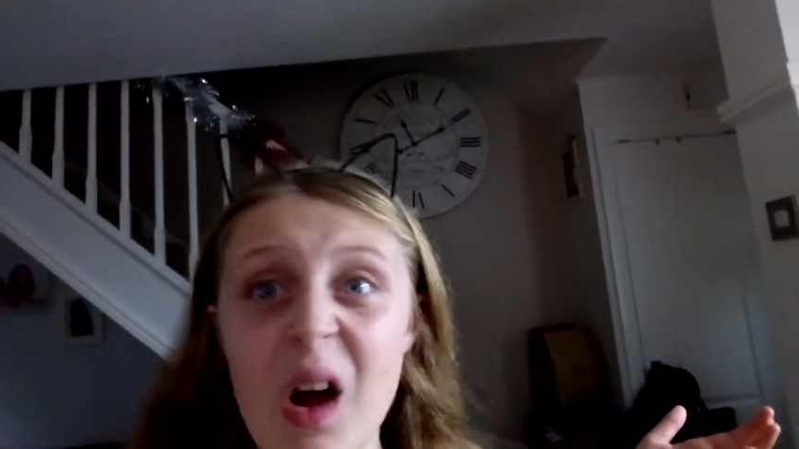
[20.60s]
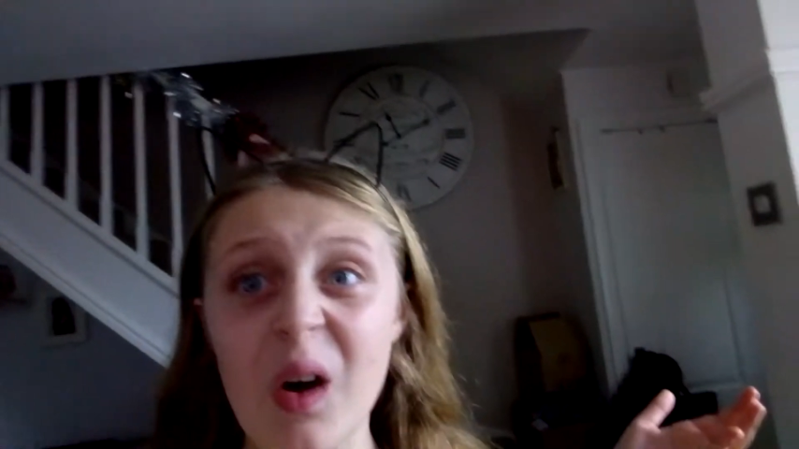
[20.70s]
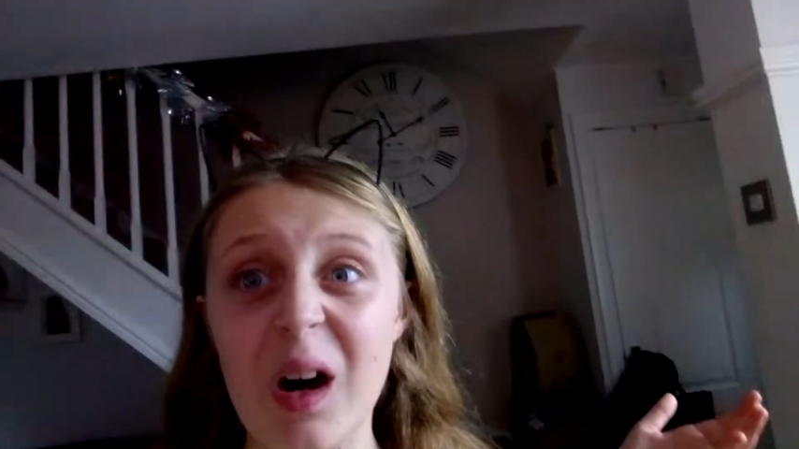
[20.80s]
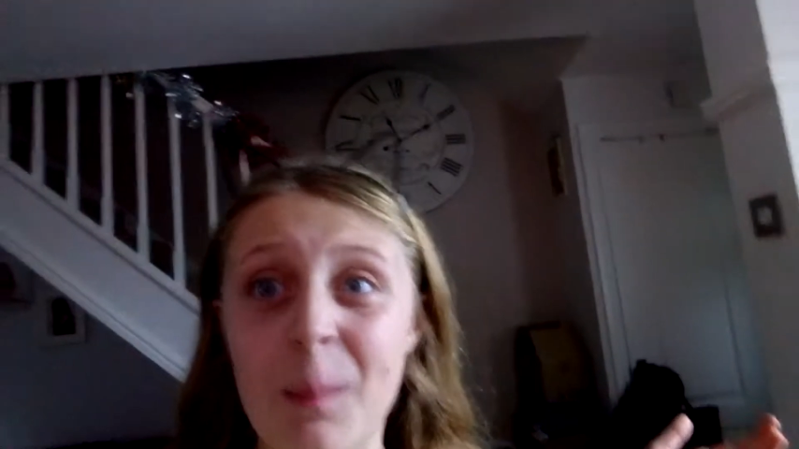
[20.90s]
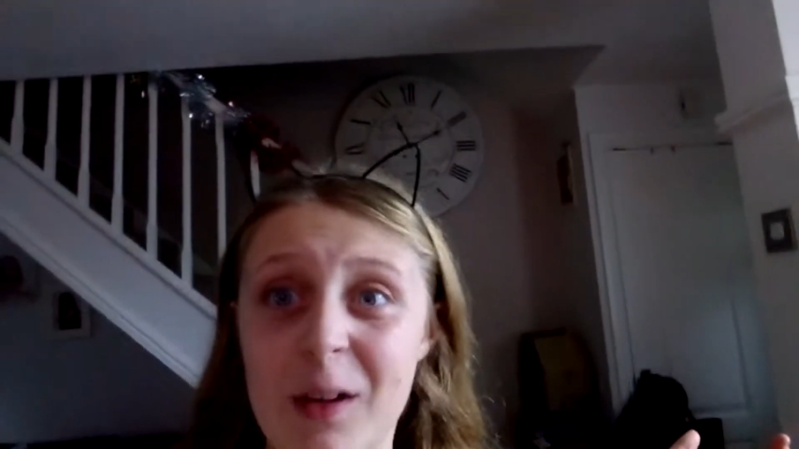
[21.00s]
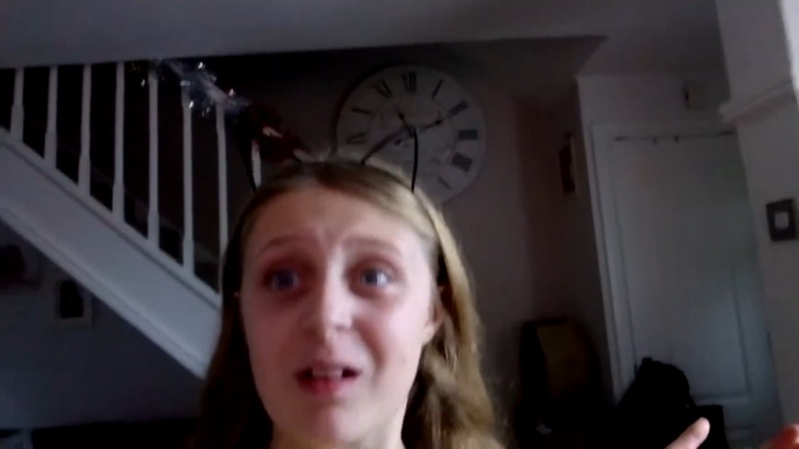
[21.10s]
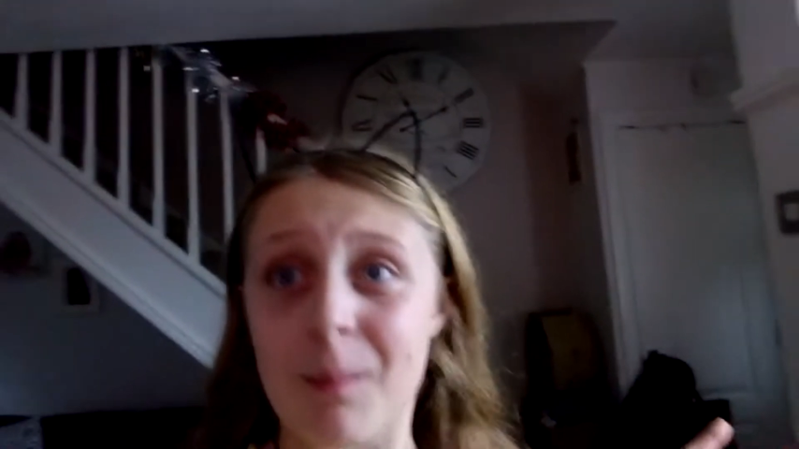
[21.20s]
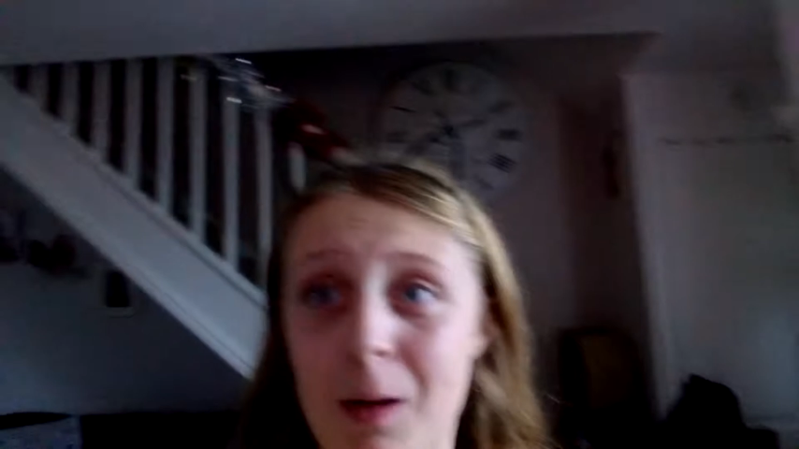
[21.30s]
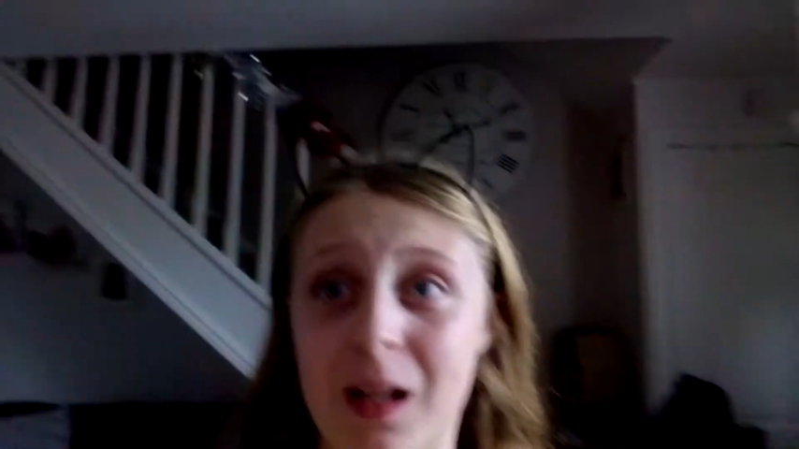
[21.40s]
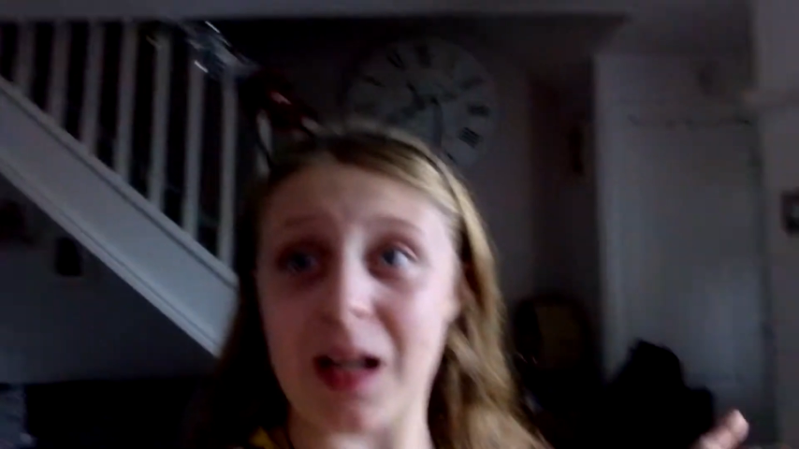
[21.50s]
Oh, my
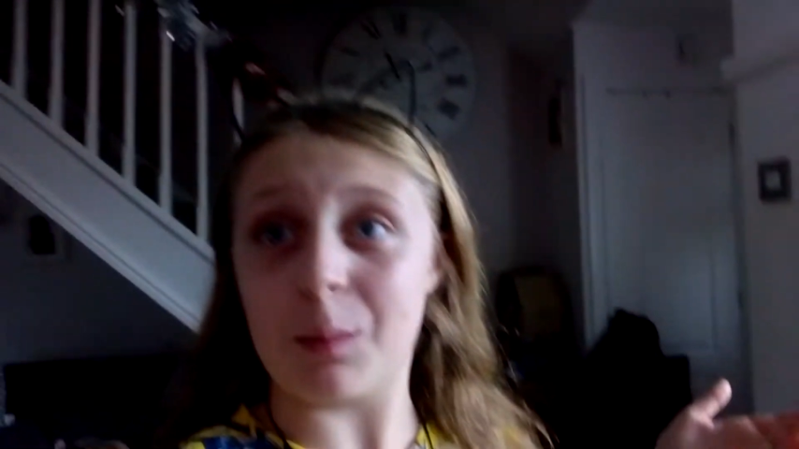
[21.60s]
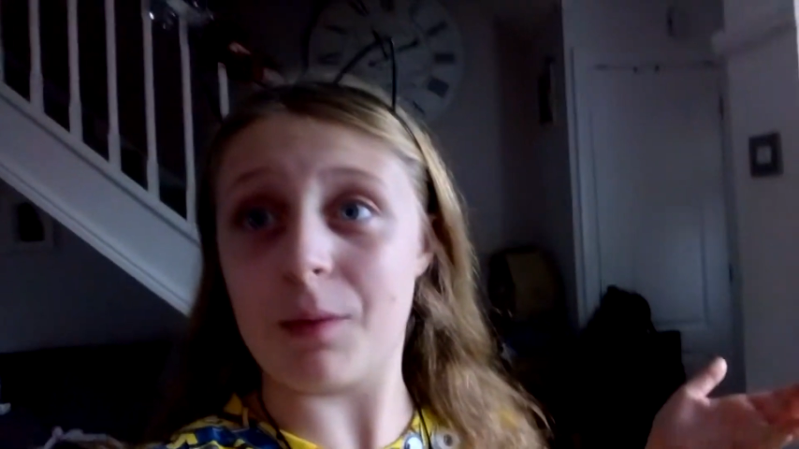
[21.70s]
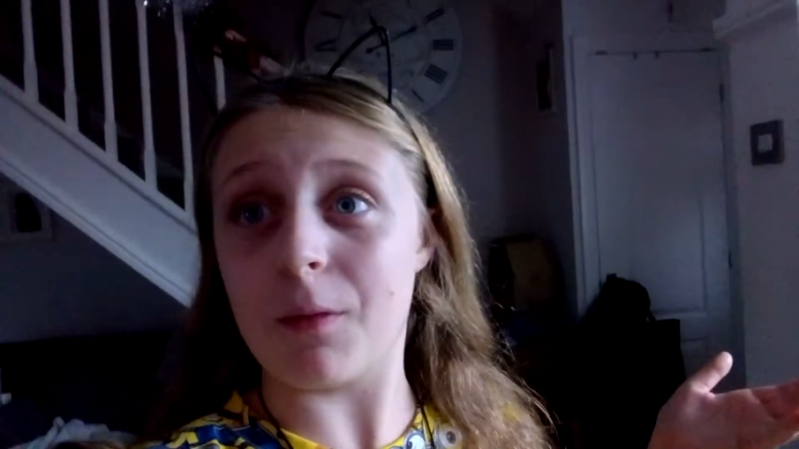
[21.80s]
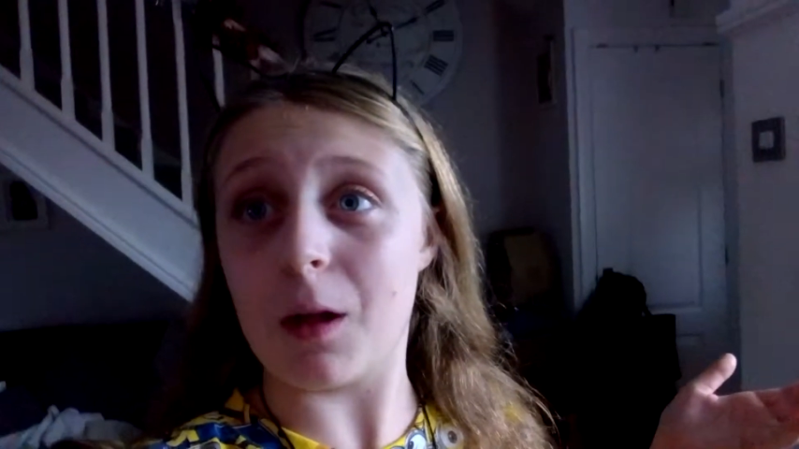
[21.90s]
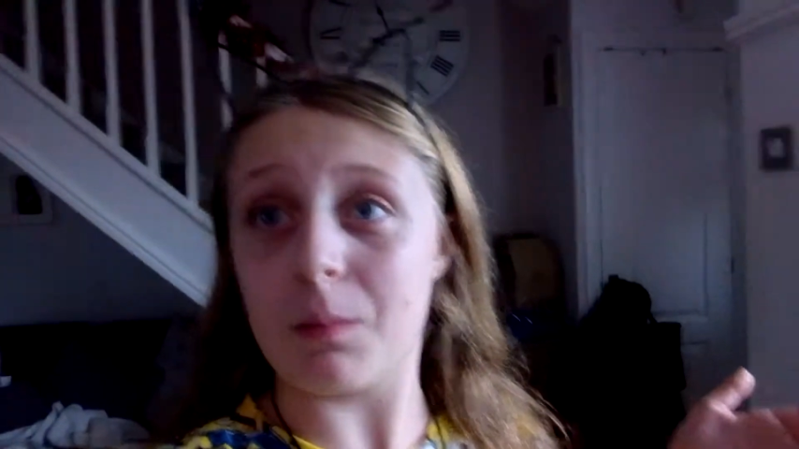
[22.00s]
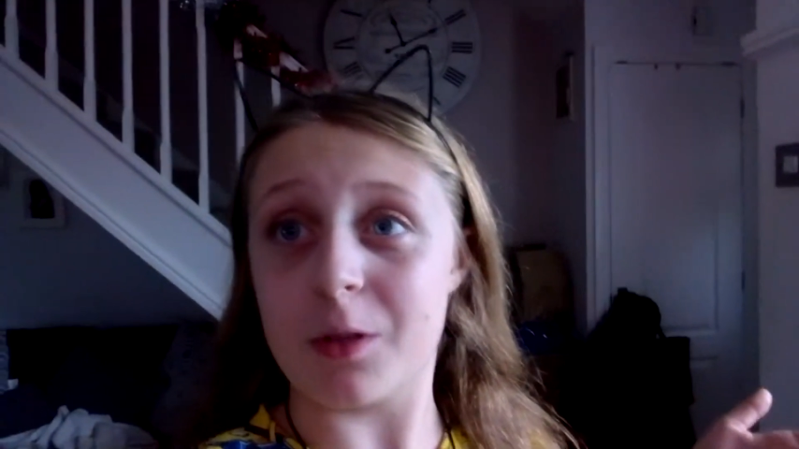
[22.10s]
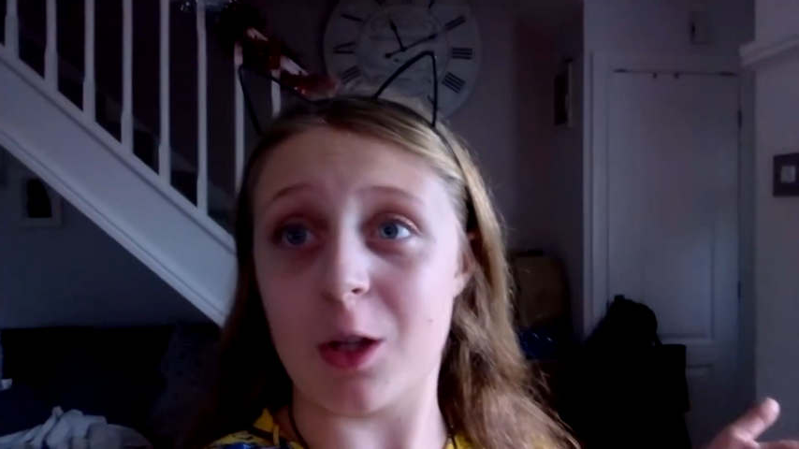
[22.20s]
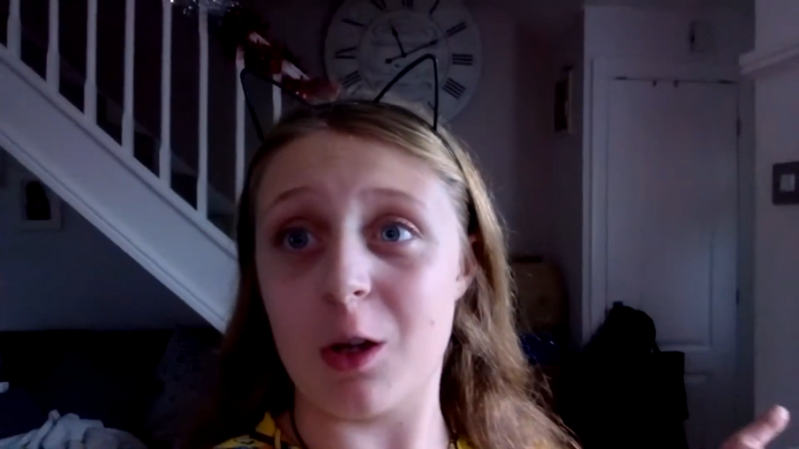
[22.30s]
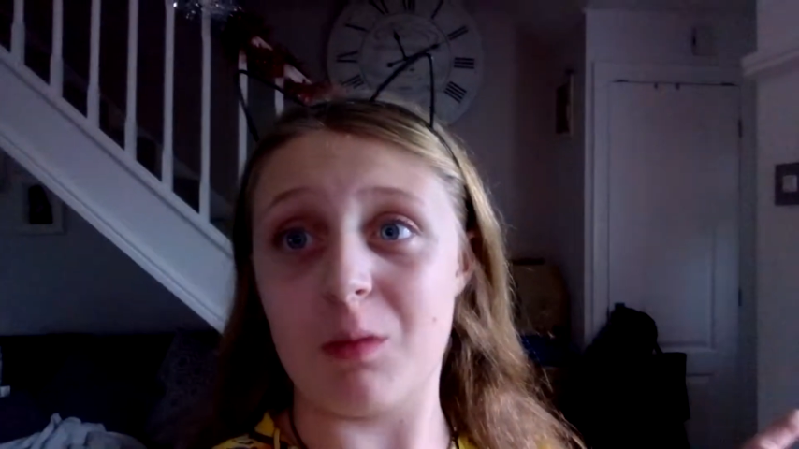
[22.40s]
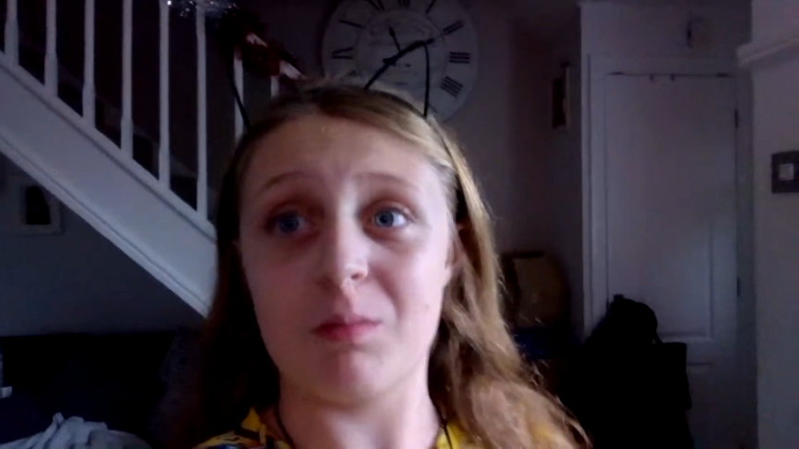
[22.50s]
grandma came with them,
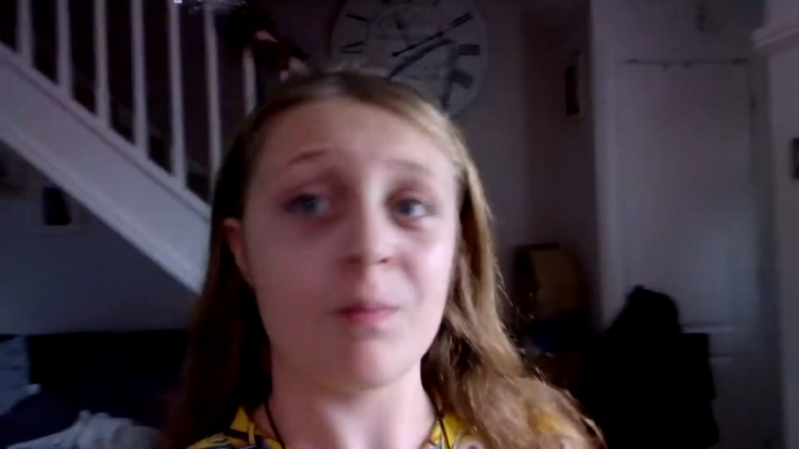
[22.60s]
so